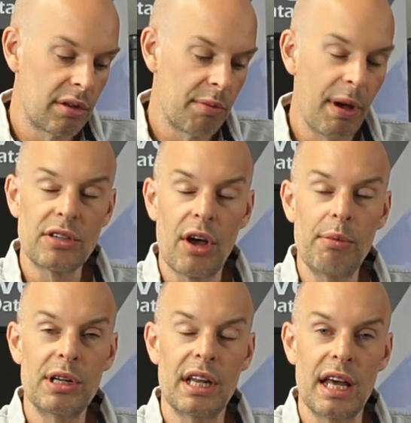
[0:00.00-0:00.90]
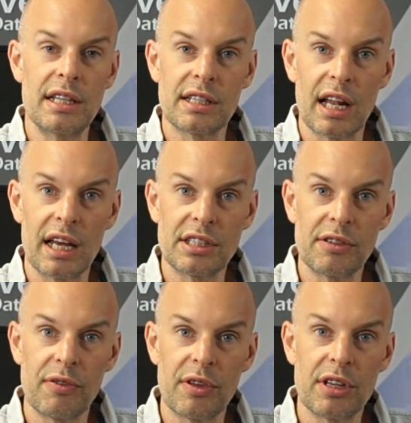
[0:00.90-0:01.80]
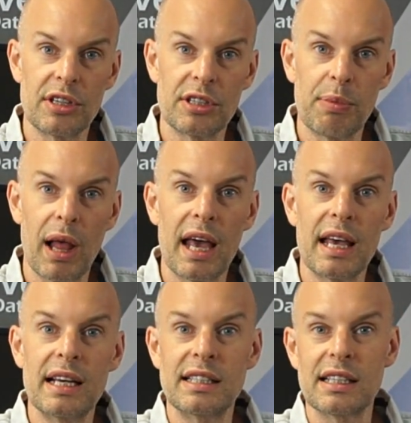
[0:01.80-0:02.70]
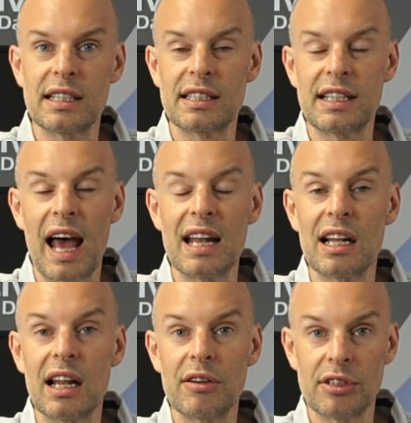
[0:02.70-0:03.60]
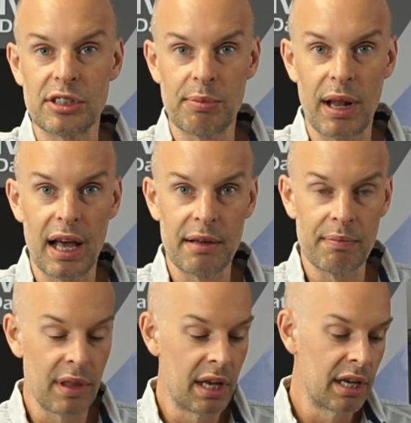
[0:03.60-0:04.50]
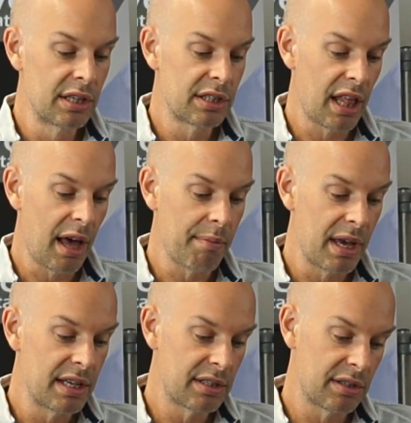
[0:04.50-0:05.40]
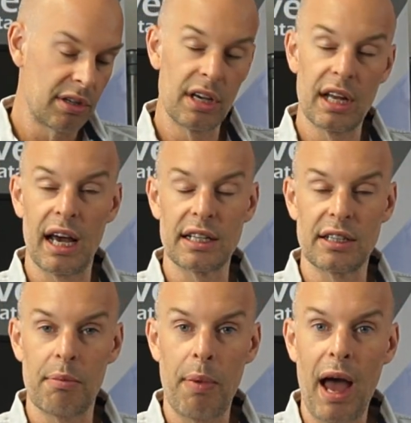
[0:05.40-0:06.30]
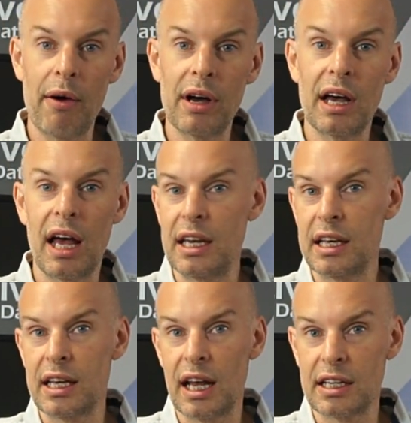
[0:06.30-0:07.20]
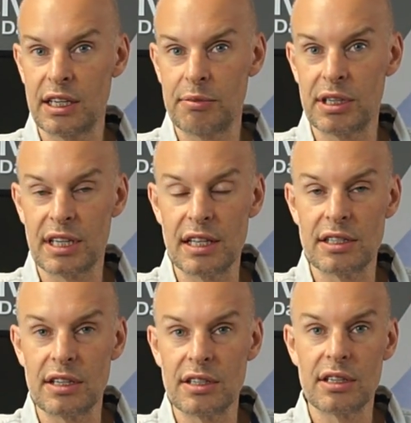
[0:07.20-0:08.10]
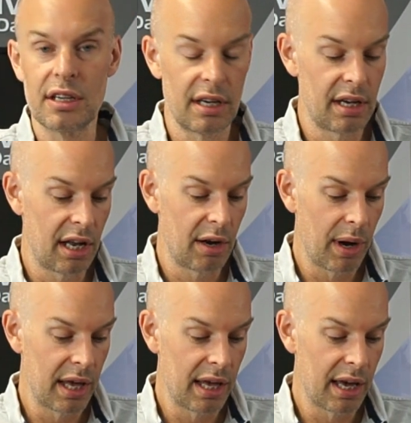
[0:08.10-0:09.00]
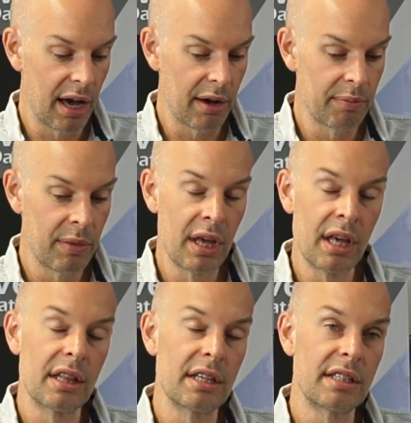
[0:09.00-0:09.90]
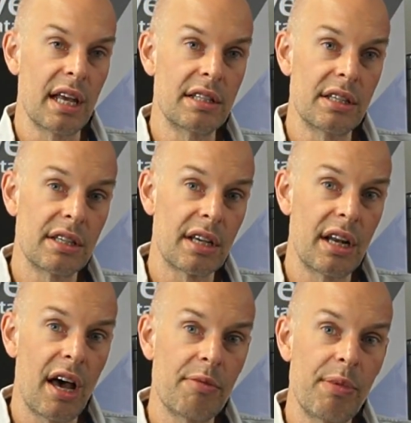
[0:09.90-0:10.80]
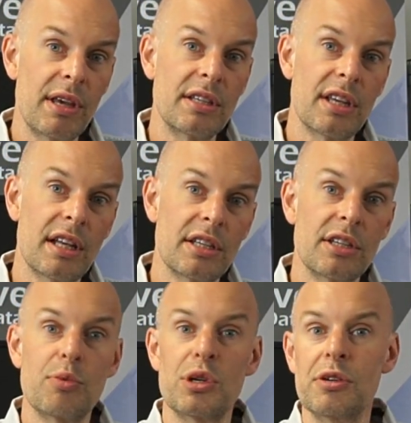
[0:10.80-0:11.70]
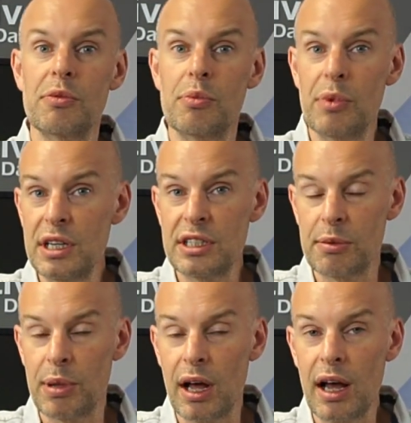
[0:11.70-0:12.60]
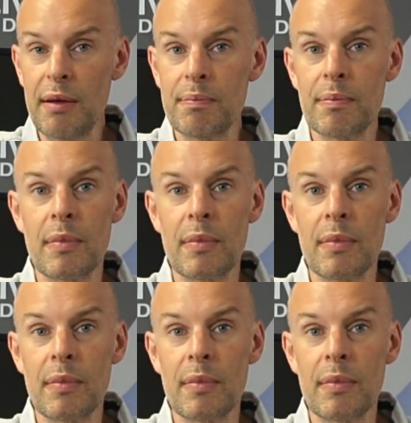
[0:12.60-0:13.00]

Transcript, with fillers: The most common installation for the display is as a standalone display. So that means you connect up power and you connect up your sensors and away you go. The sensors can either be sensors which you, we supply,